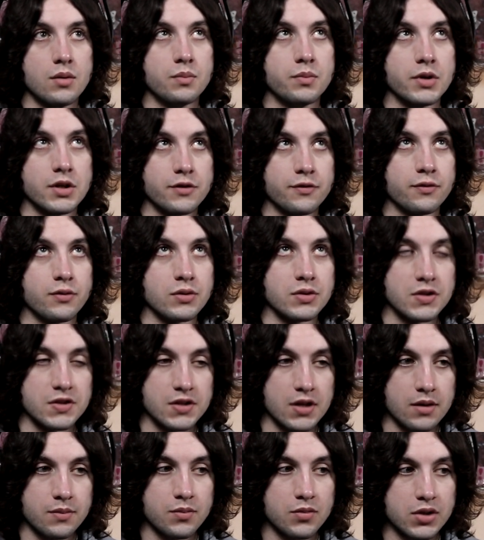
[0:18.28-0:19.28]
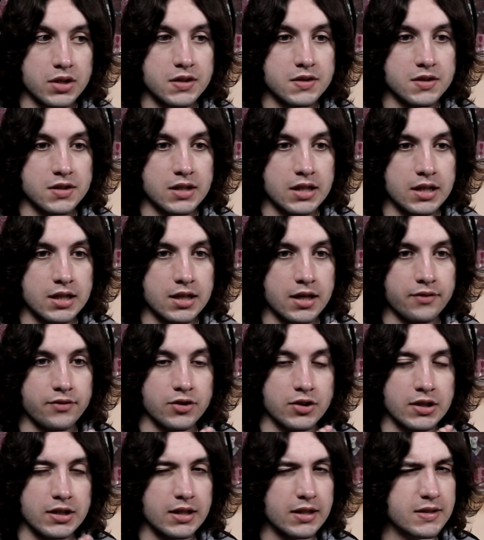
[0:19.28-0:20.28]
but for some reason he
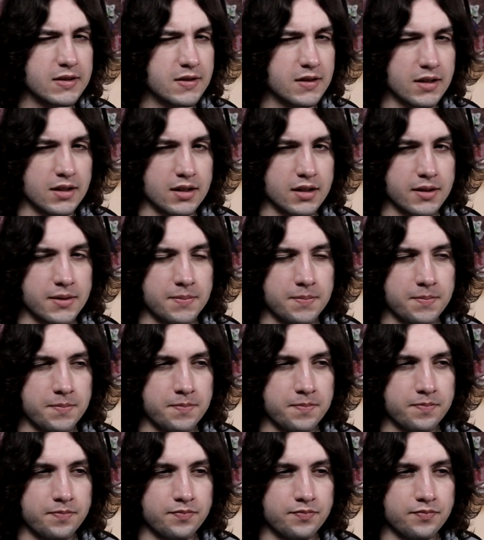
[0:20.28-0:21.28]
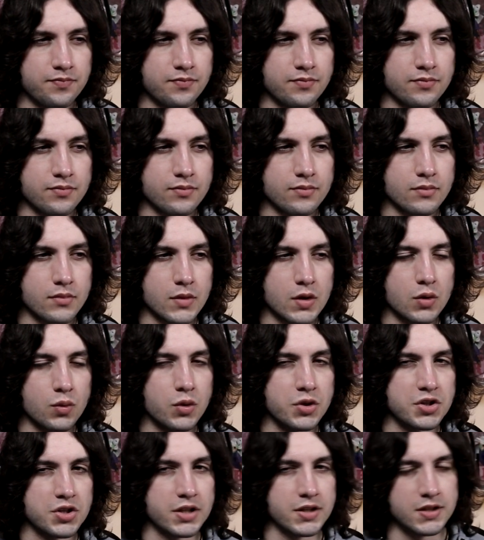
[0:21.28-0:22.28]
never gets it.
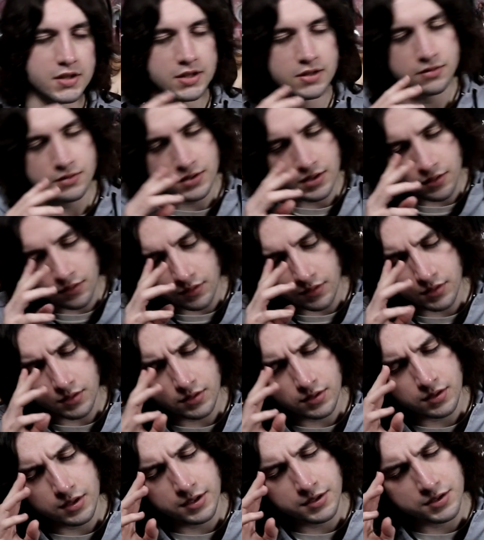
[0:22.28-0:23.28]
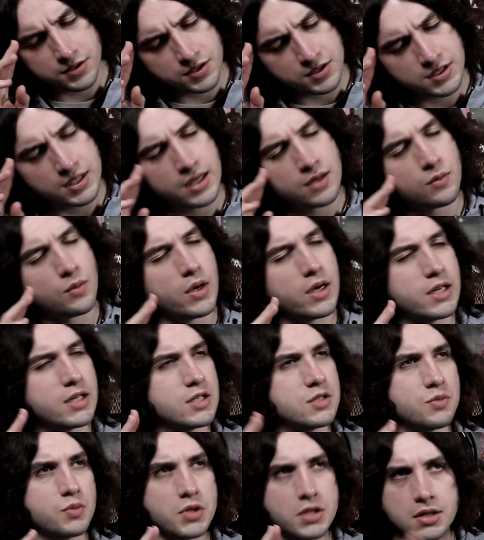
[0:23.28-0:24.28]
Which I still don't understand why,
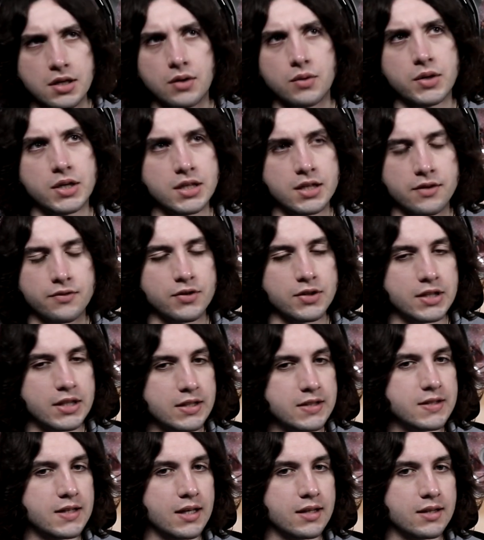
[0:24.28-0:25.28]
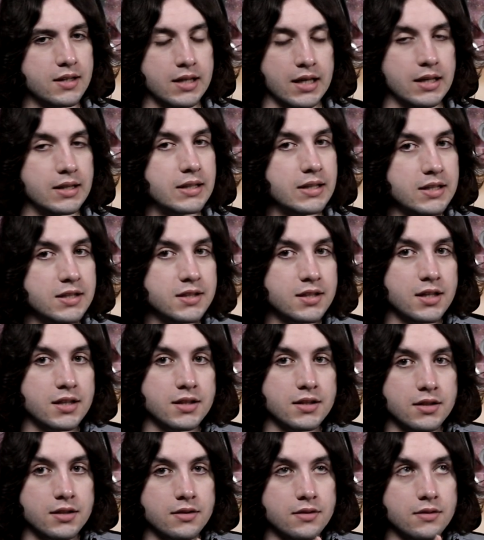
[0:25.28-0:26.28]
because we know he never gets that thing, at least
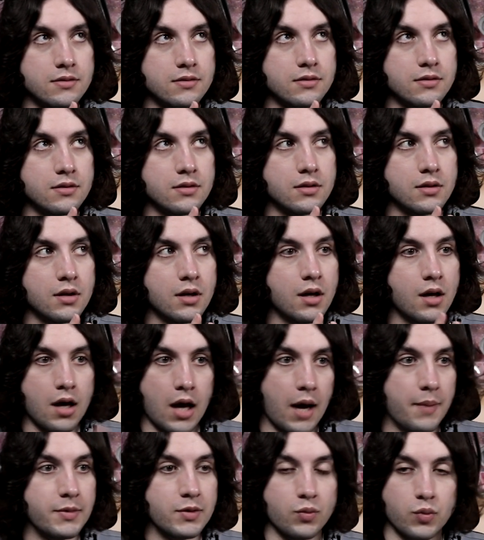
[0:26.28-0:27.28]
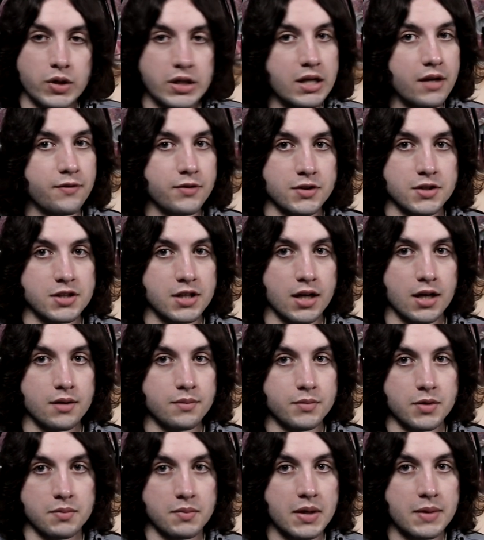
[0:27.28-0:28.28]
in. I mean, we never saw him,
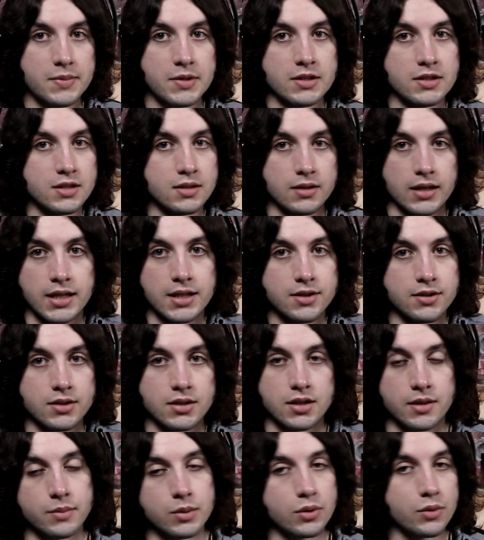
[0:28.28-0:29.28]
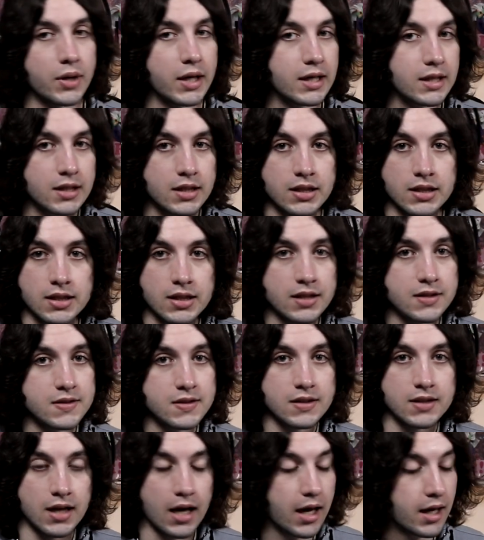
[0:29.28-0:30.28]
but maybe later in 0080 he gets
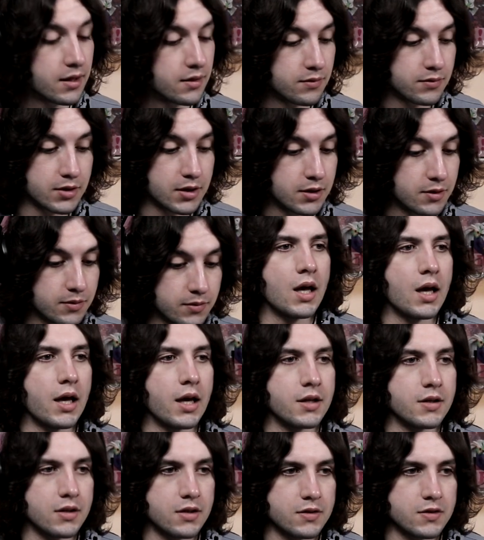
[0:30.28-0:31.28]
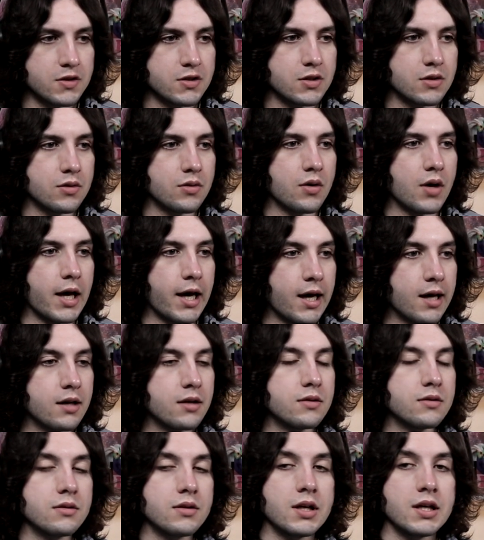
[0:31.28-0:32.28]
it? I don't know. And also,
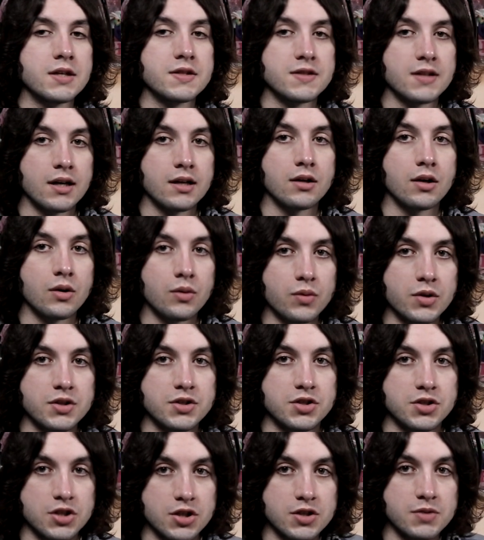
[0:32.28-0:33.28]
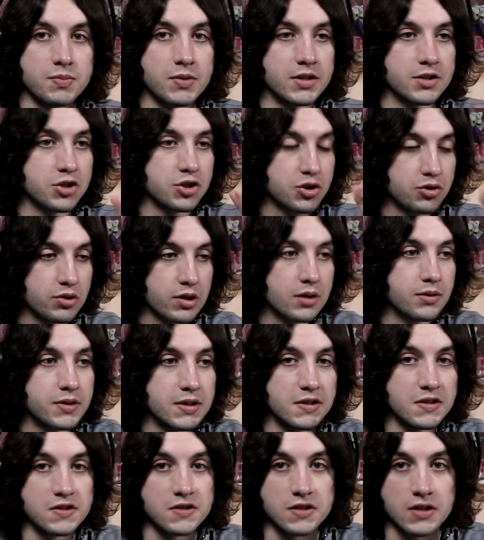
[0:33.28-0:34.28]
Owl has not always just been
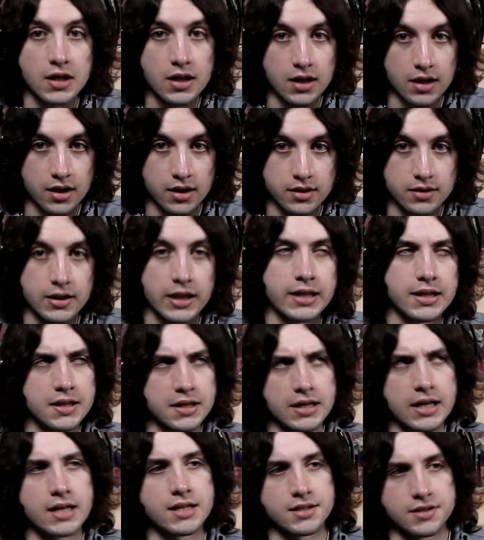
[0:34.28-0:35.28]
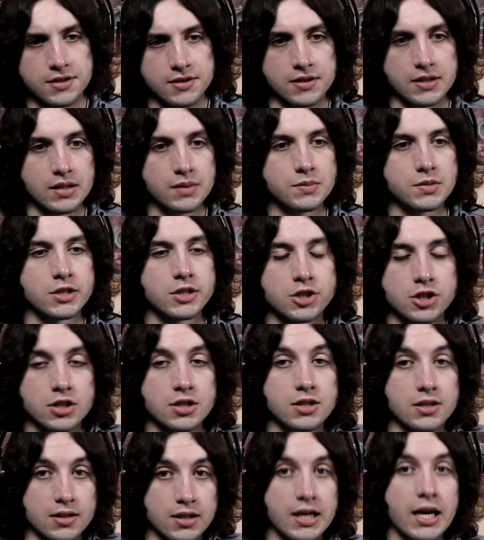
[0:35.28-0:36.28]
strictly Zeon, like it kind of seems. It's
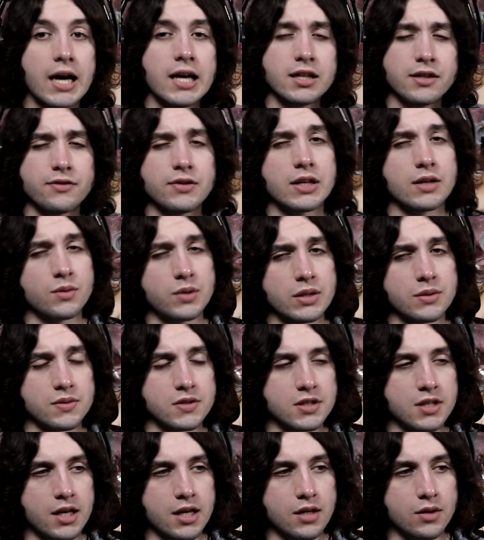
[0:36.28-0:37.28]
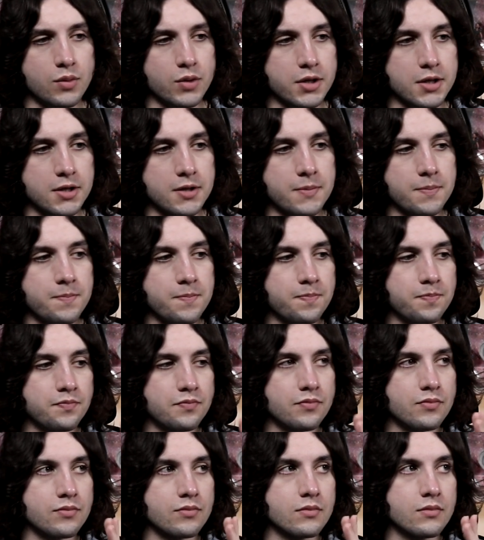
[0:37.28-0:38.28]
just kind of like what I was saying, where
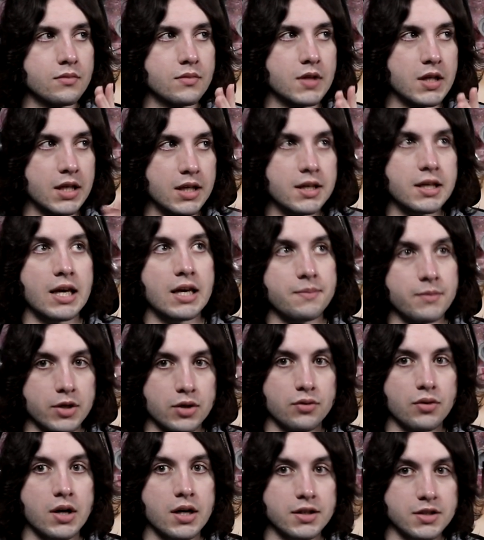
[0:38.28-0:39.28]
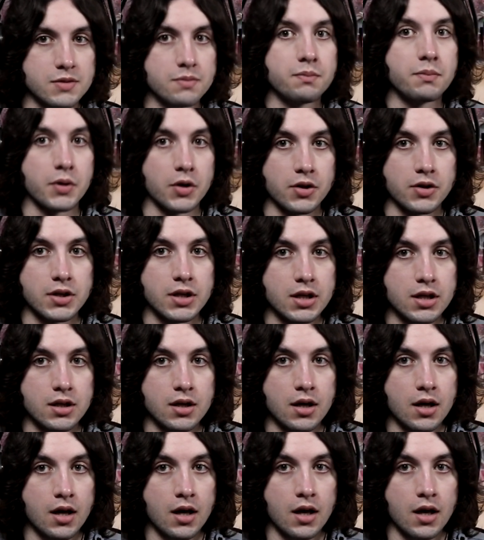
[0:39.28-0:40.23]
he came across Bernie